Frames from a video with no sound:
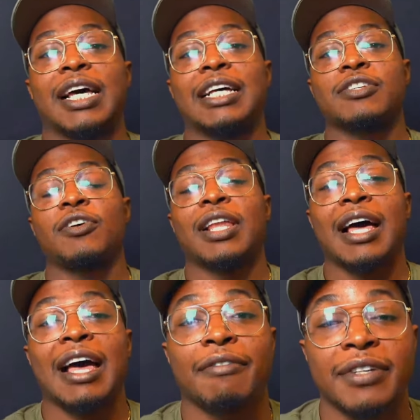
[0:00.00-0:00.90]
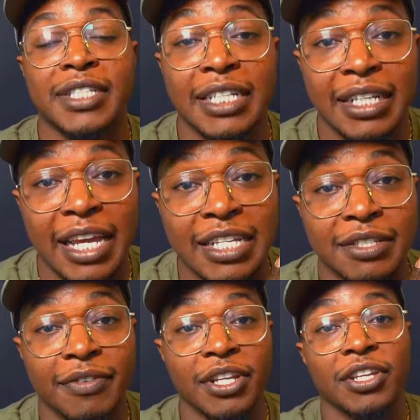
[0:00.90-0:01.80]
that's all I have for
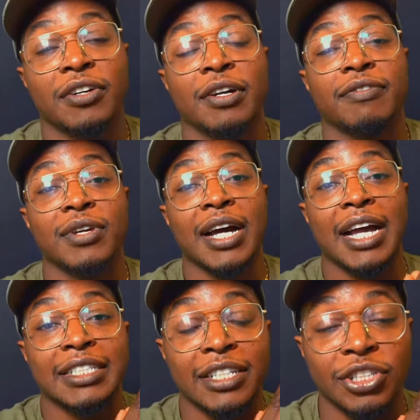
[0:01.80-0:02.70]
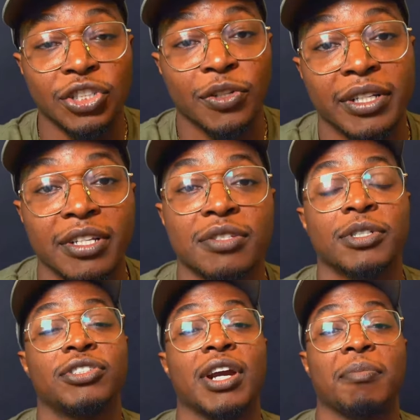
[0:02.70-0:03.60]
today's video. If you guys enjoyed this
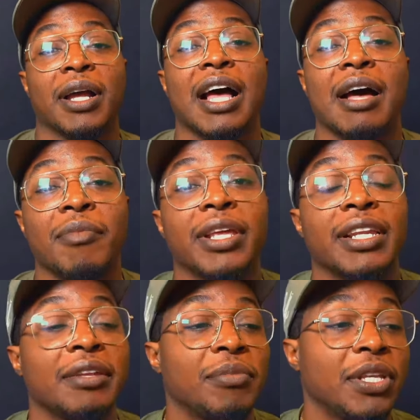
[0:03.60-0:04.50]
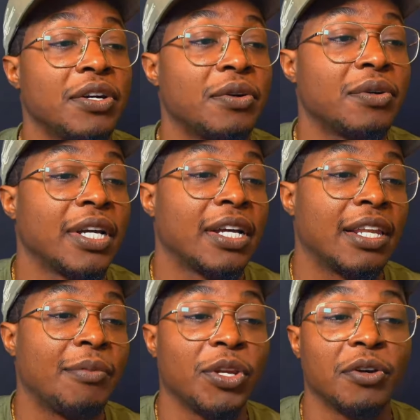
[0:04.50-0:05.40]
one, drop a comment. Let me know.
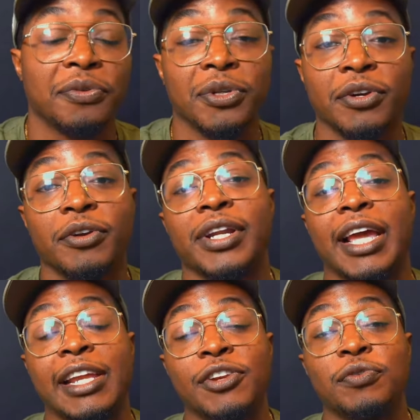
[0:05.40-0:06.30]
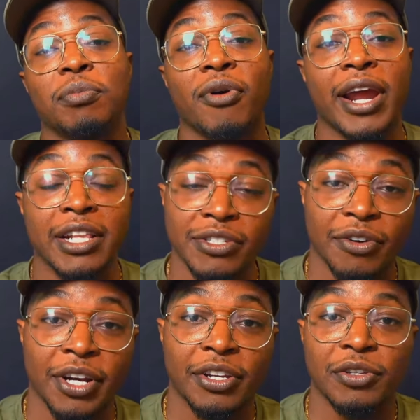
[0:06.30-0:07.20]
Let me know if you learned any new brands or
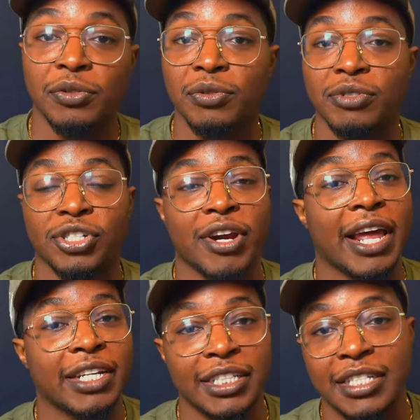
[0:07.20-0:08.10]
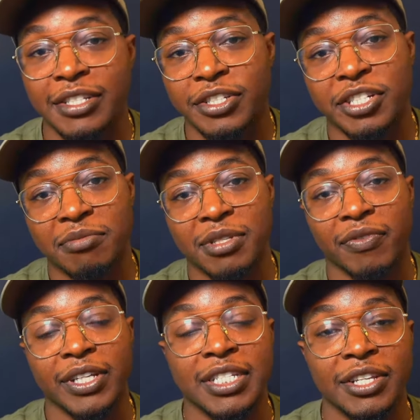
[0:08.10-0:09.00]
any new strategies in terms of
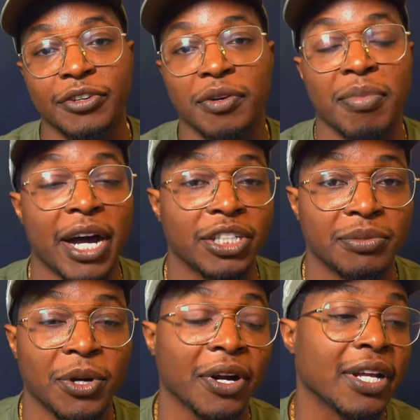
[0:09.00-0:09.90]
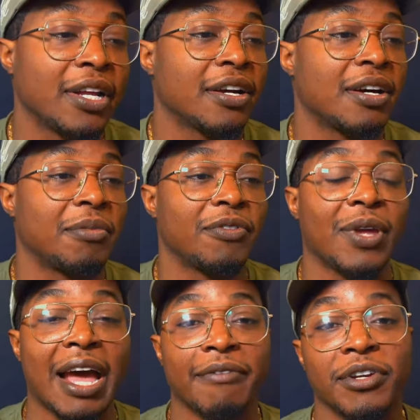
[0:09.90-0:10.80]
listing on Poshmark. Um, if
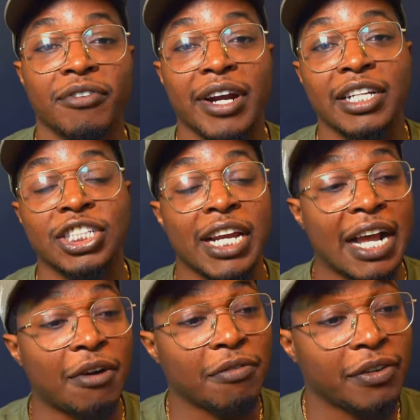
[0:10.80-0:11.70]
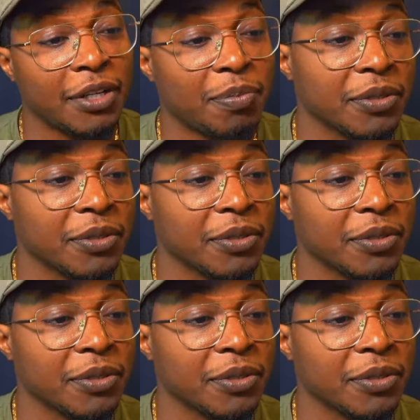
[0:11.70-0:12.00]
you haven't already, check out Flyp.